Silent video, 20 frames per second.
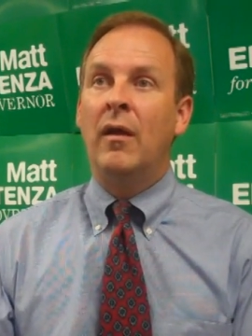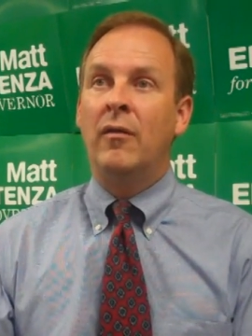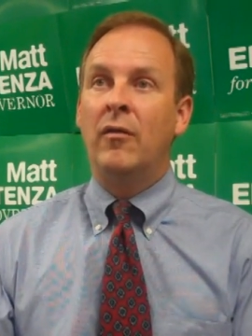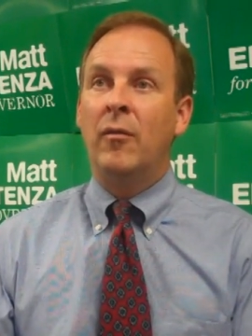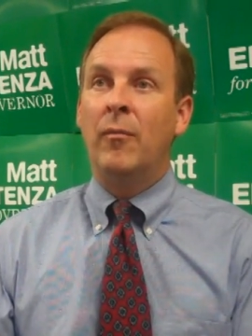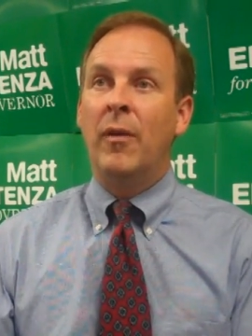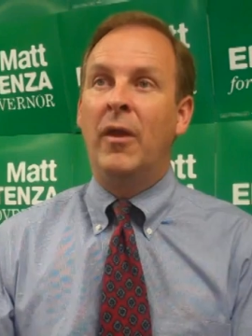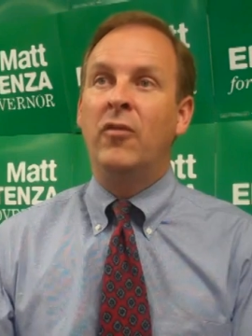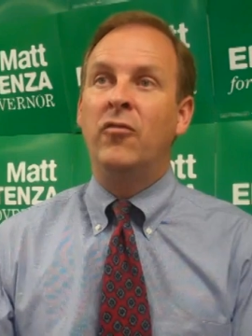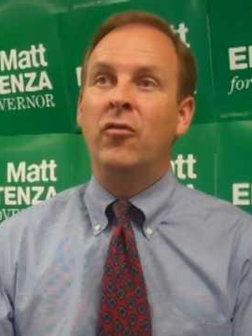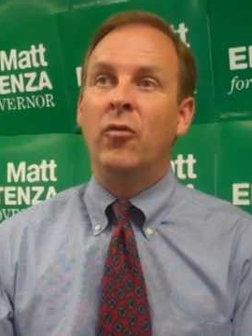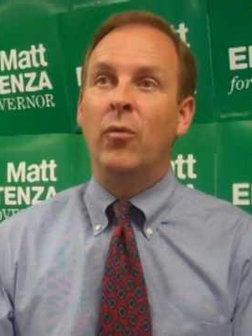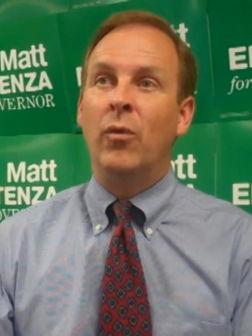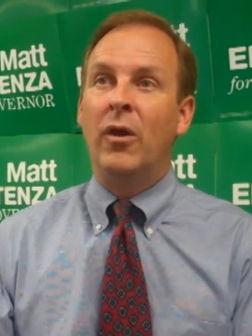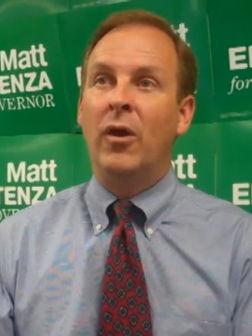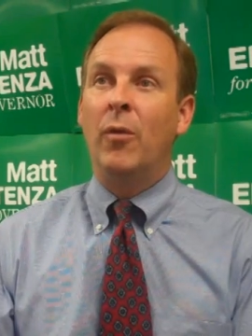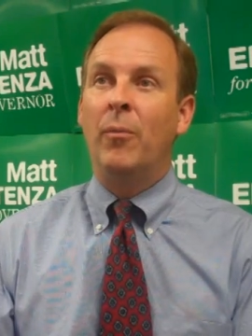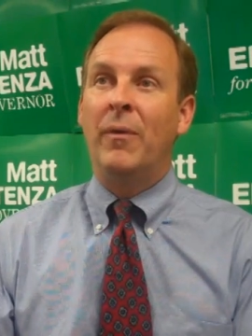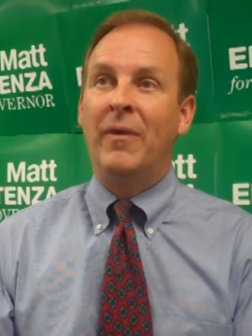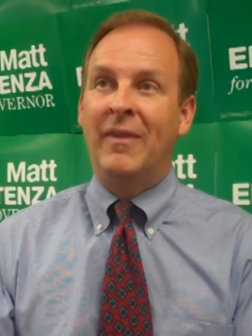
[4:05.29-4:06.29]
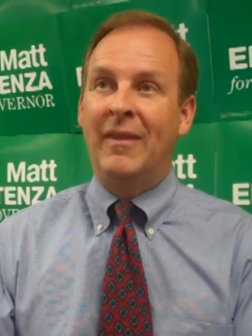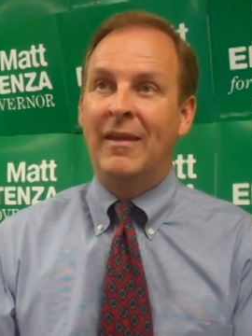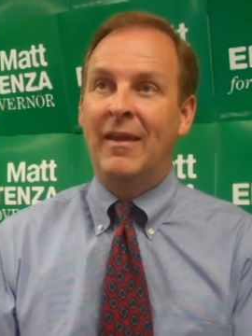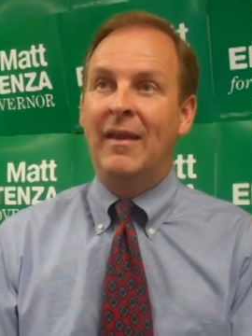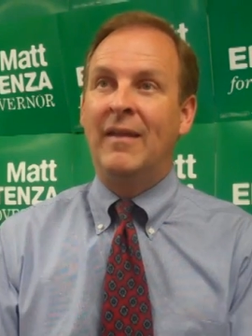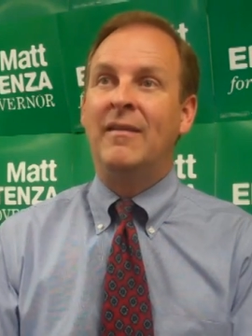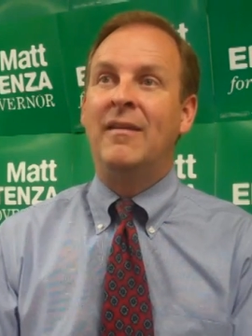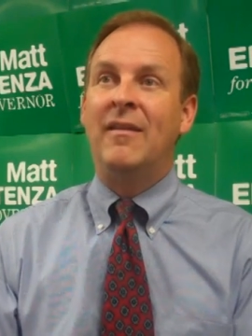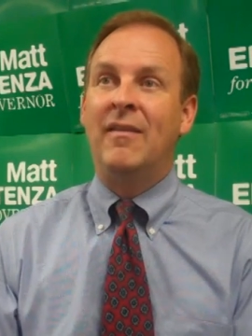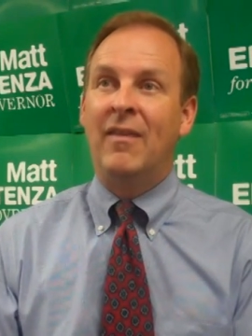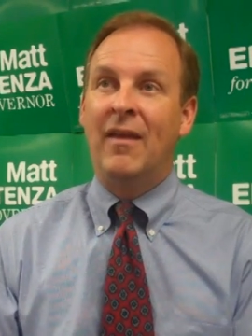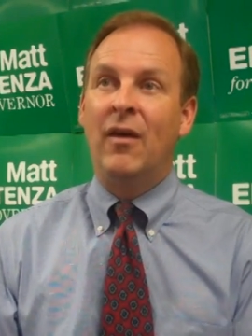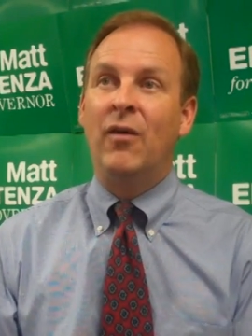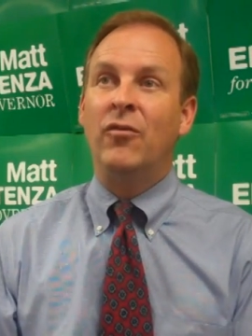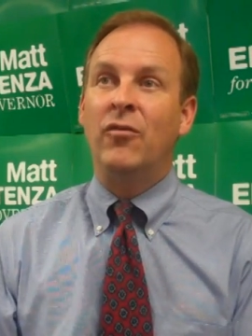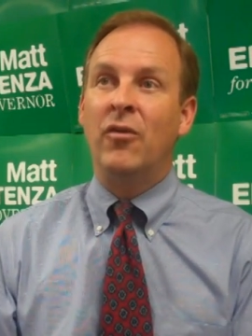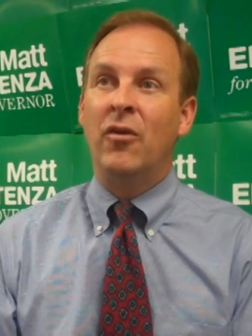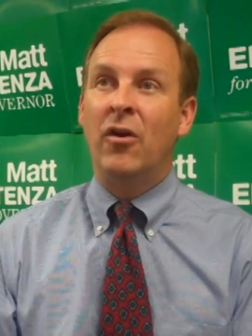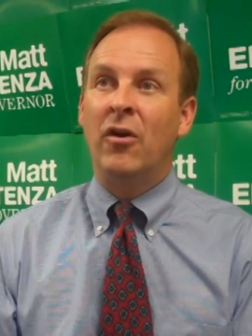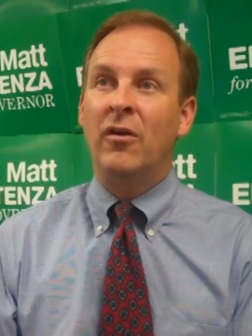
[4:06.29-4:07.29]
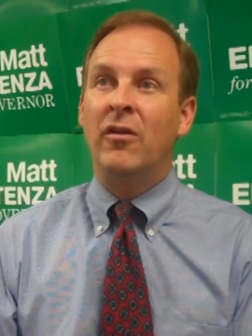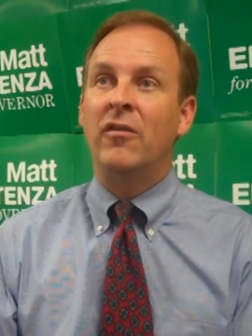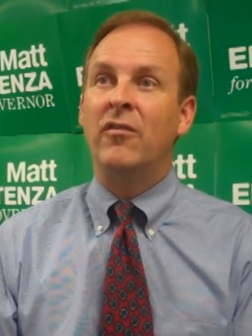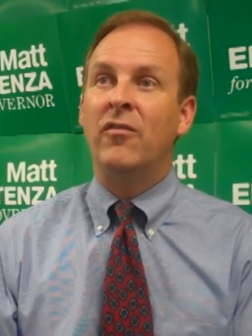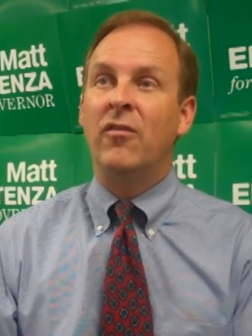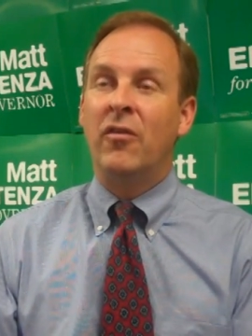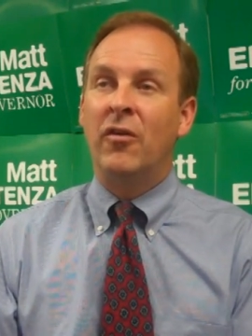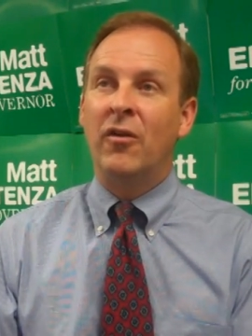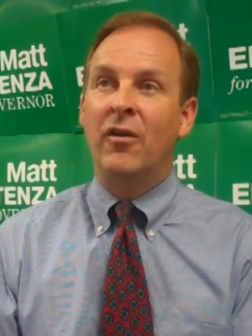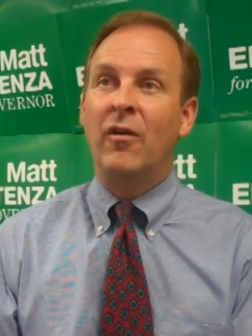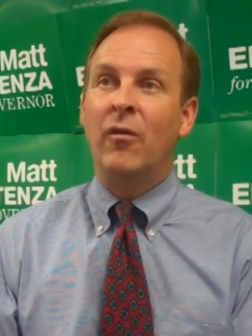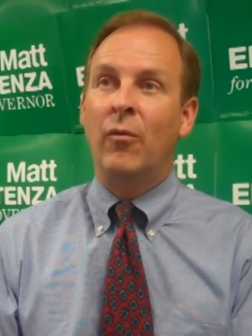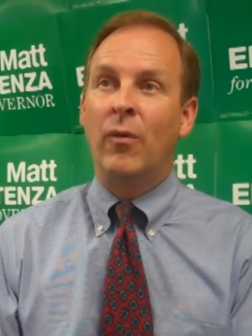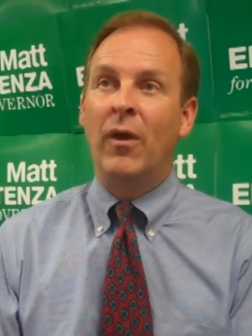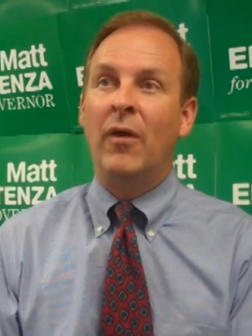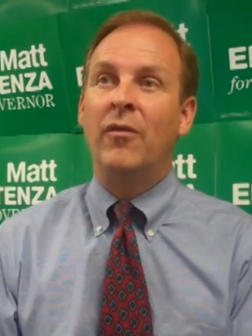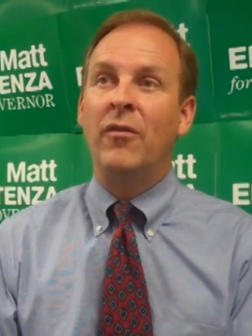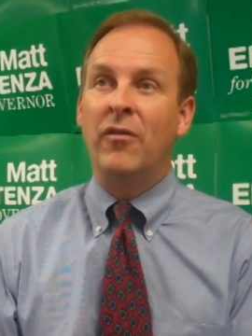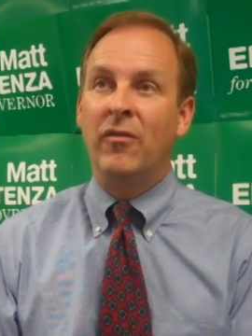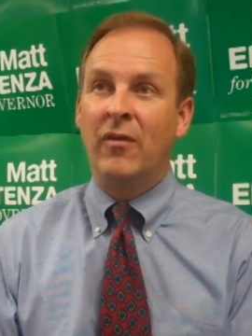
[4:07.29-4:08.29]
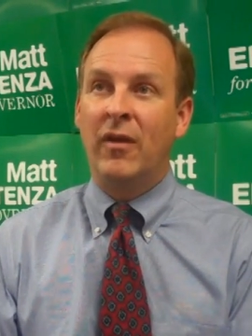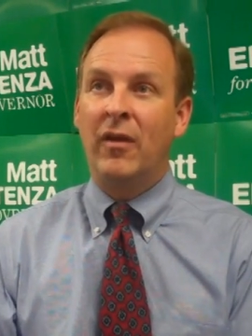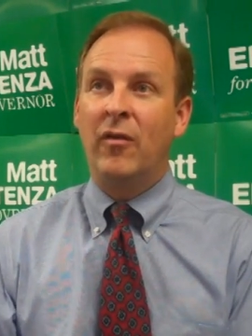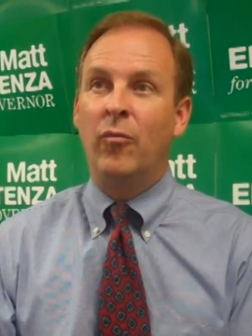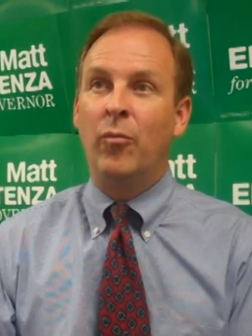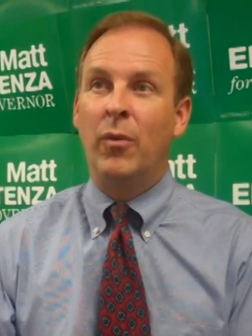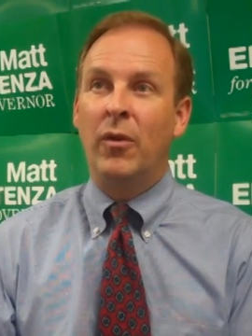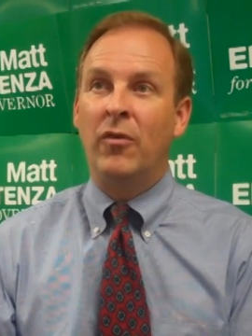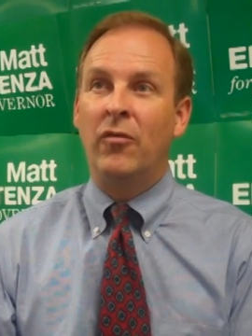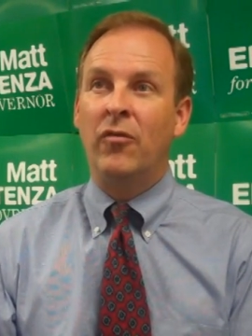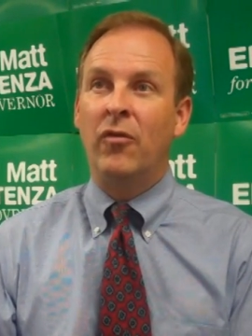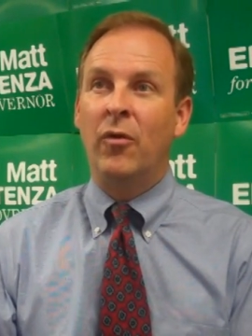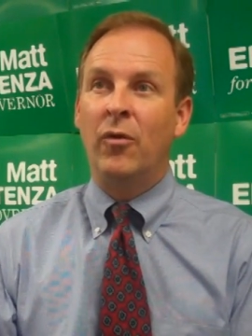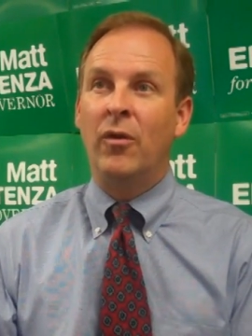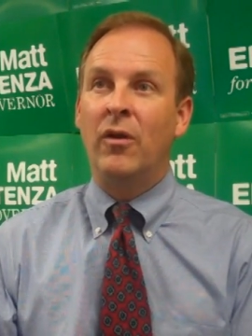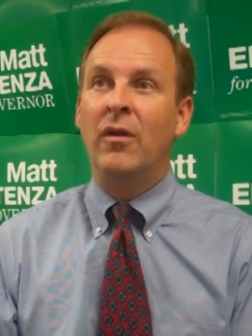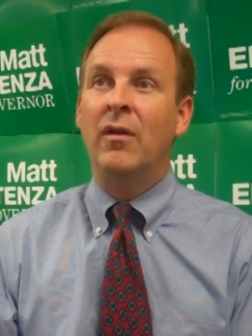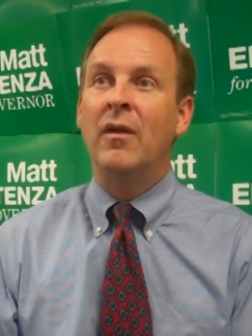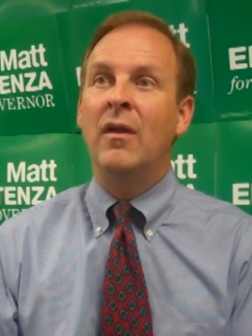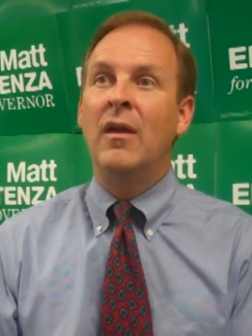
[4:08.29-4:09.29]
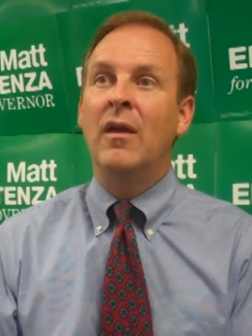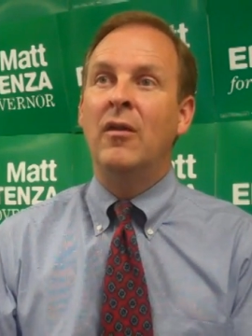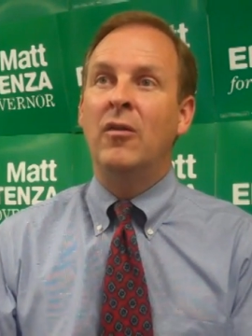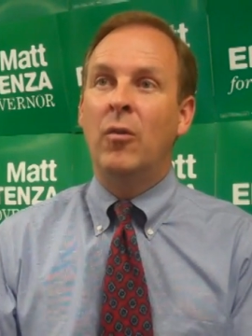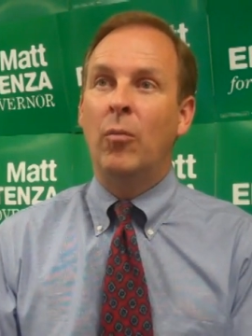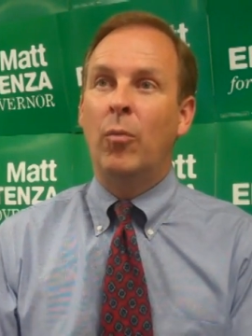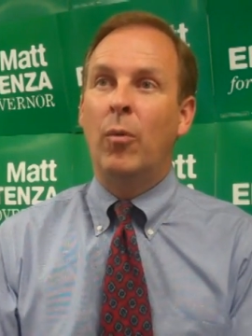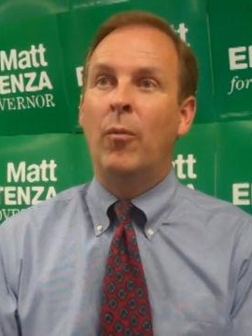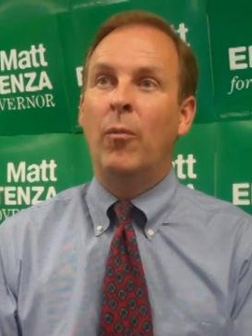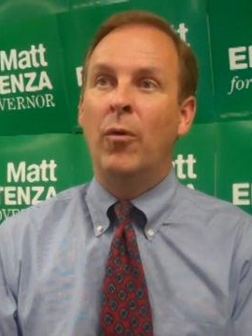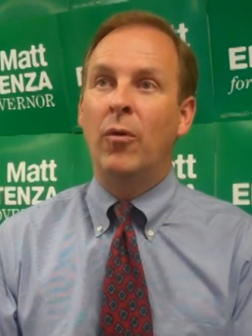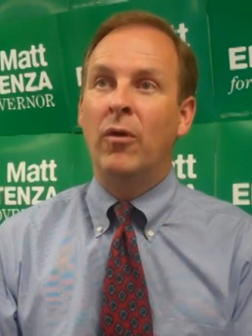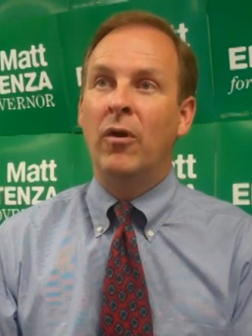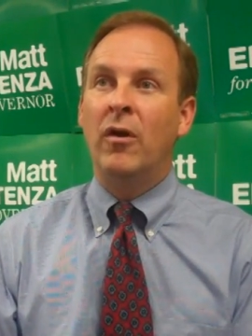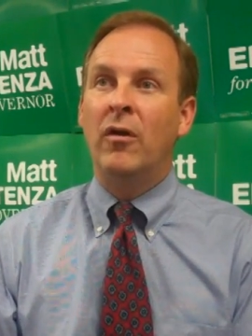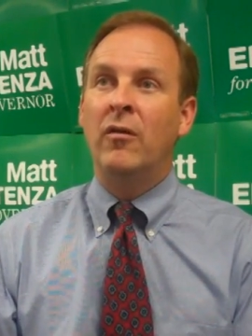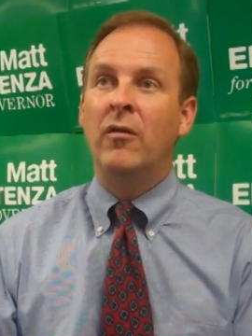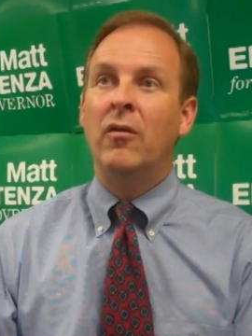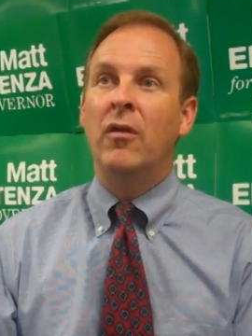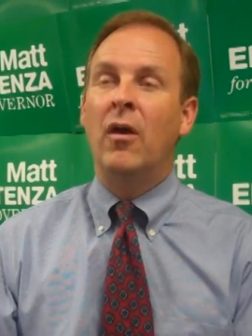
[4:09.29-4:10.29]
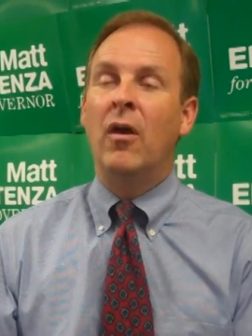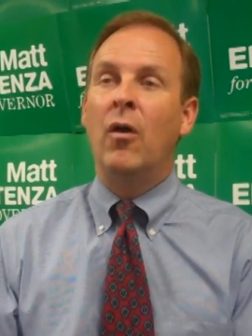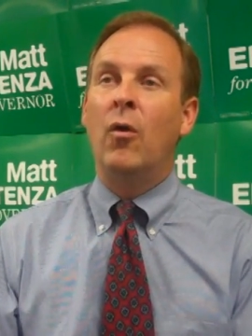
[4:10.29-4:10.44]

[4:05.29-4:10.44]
to make sure we're helping the 19,000 artists that are around the state of Minnesota to promote art.